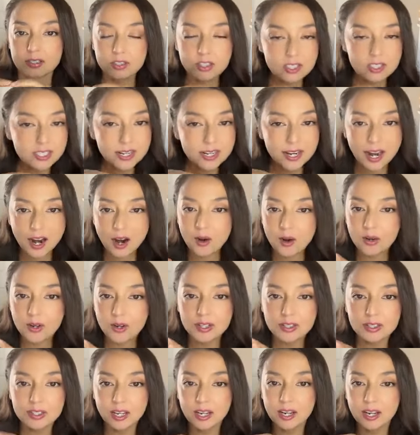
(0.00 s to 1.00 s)
just an
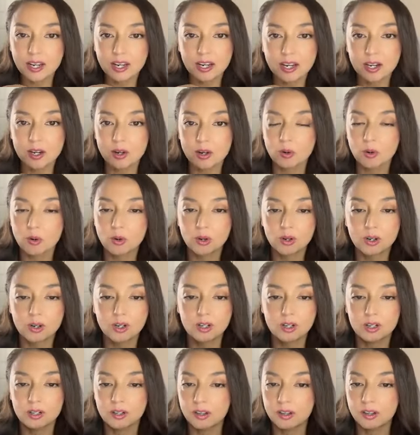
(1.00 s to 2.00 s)
hour a day
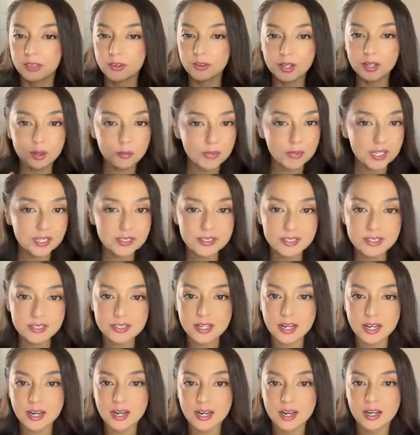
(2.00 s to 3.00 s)
or 30 minutes a
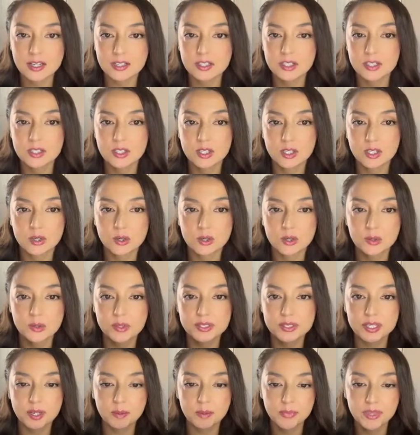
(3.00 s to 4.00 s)
day to do
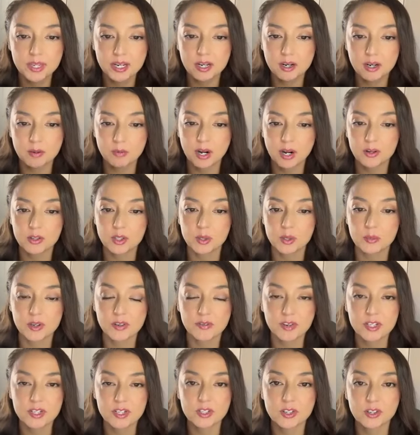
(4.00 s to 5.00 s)
something around your
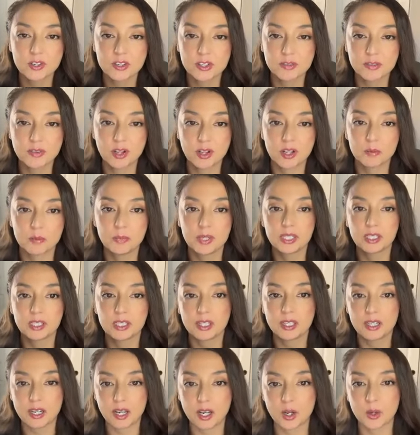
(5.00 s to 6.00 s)
professional
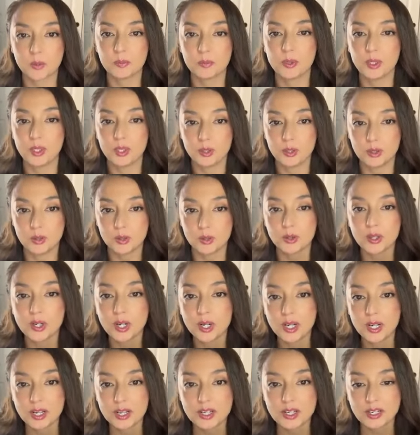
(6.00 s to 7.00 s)
development can help you
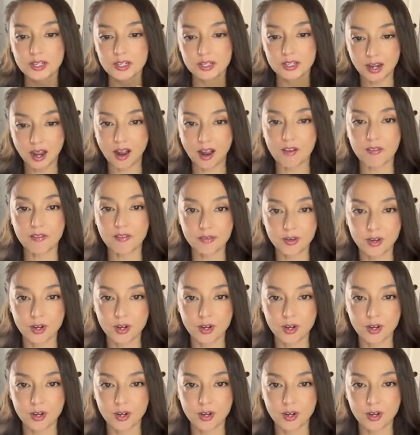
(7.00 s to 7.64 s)
not